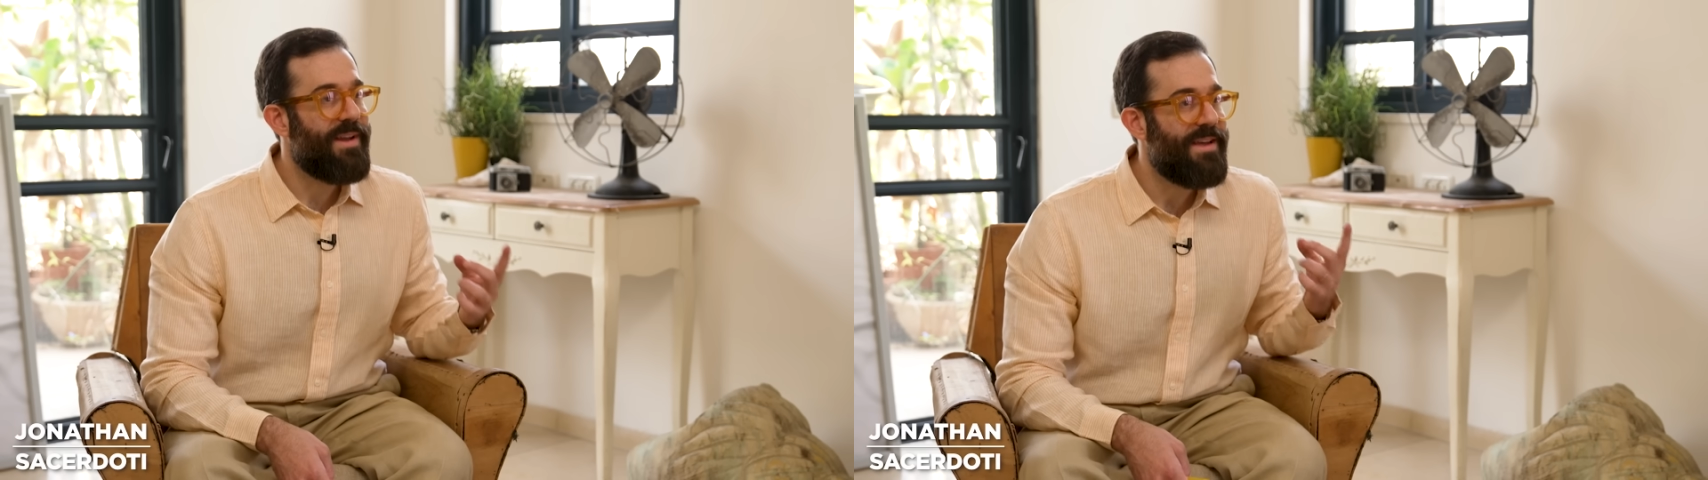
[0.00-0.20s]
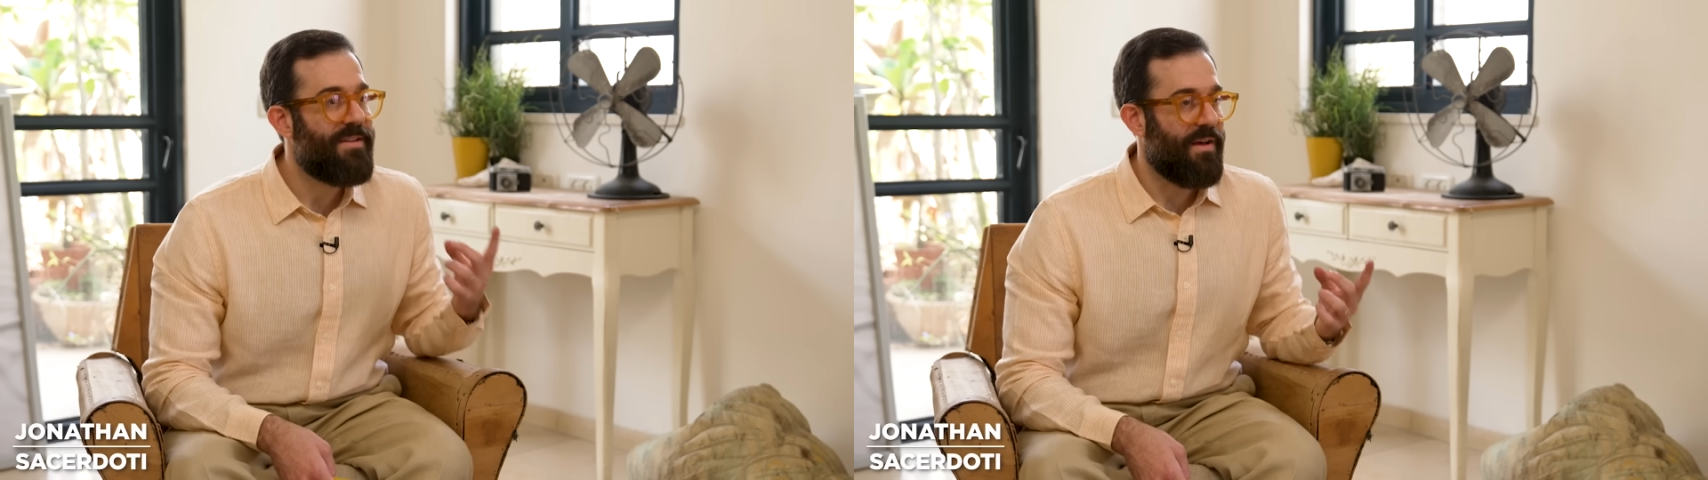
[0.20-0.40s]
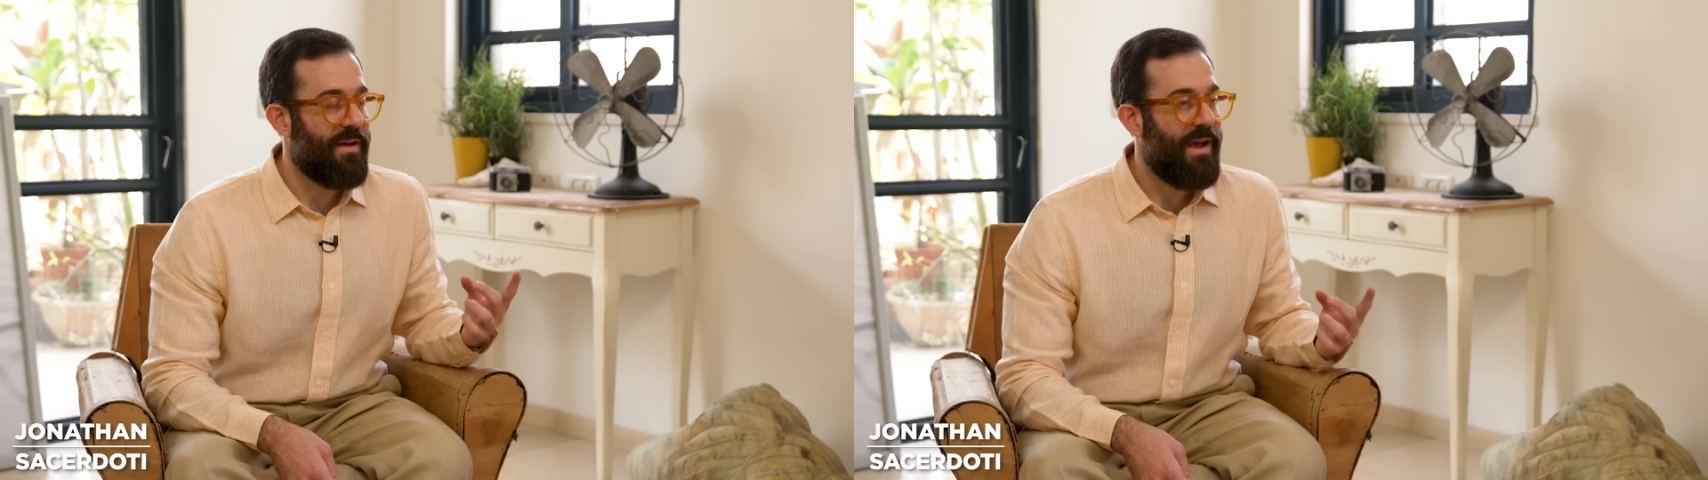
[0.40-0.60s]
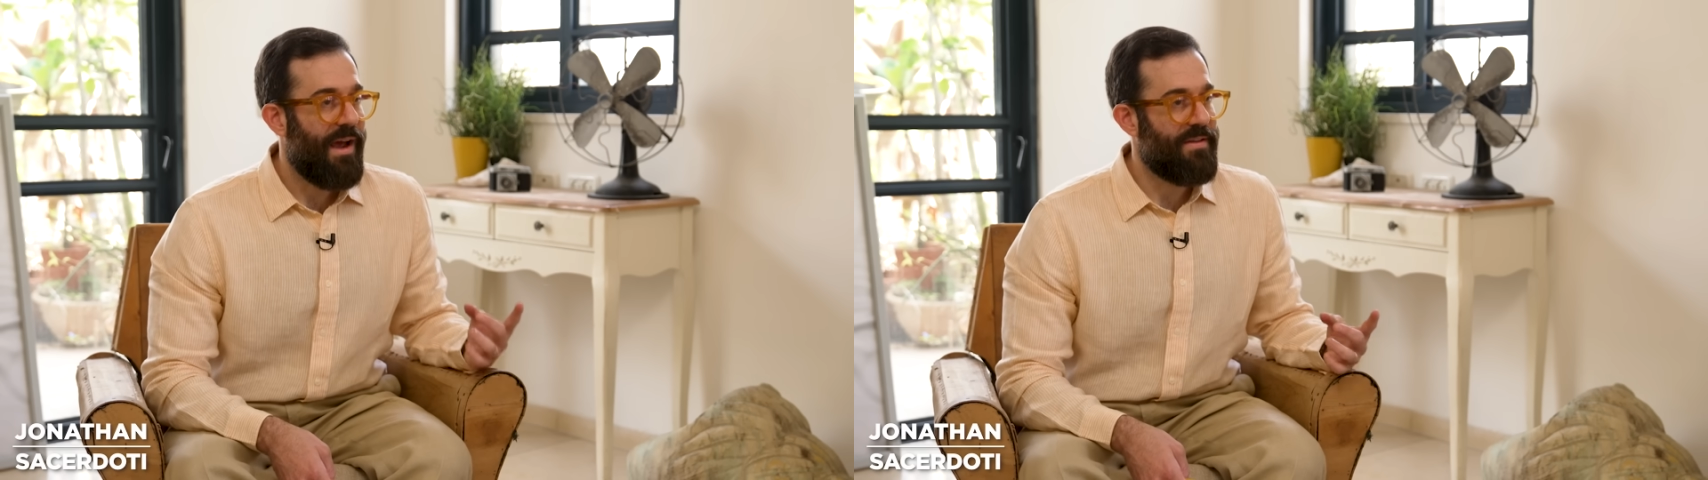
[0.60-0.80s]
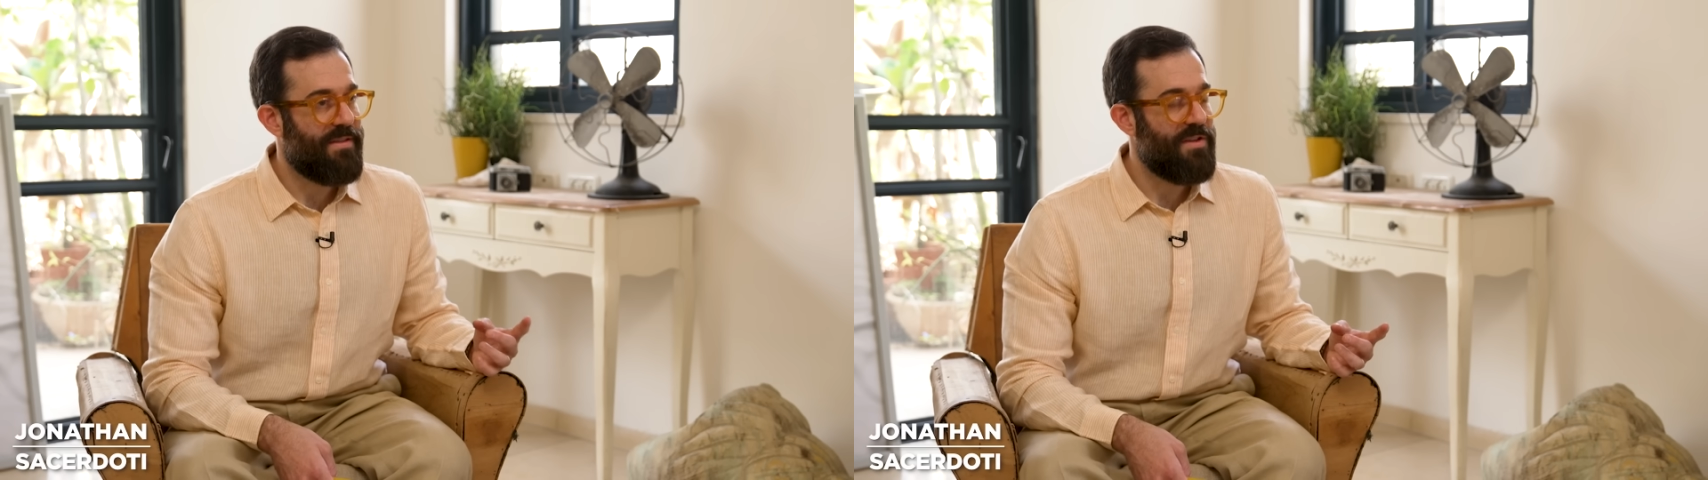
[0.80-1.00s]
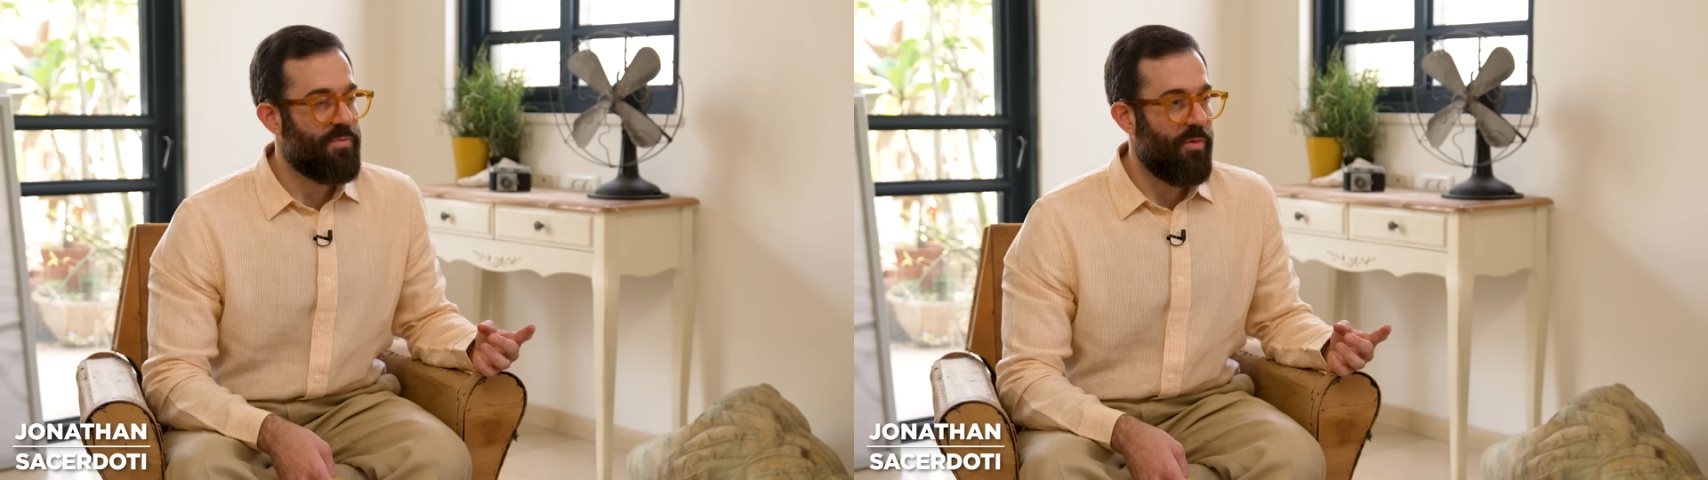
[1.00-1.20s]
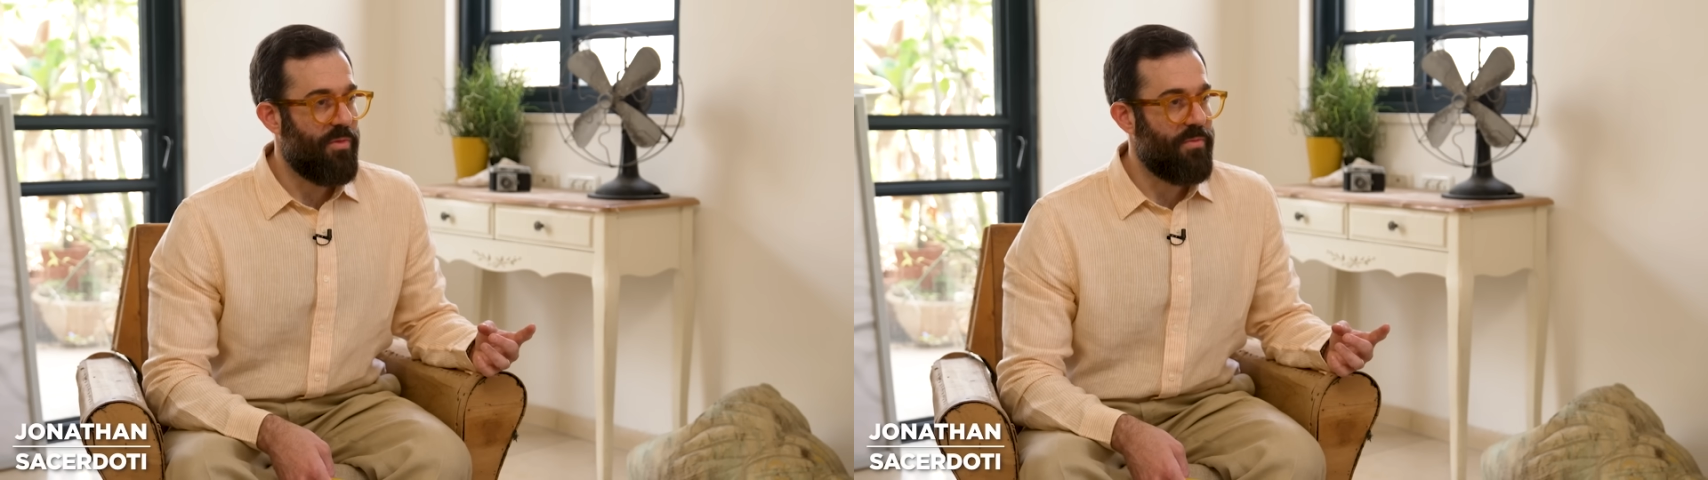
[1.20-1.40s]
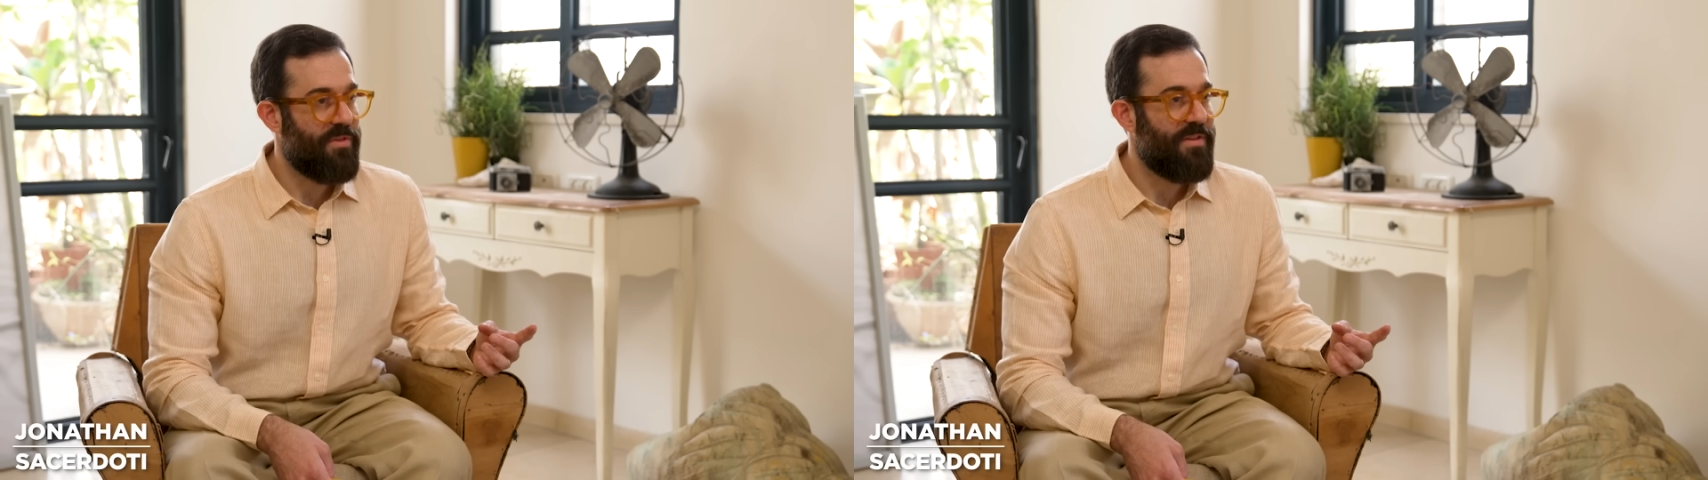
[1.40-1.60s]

leader has these problems?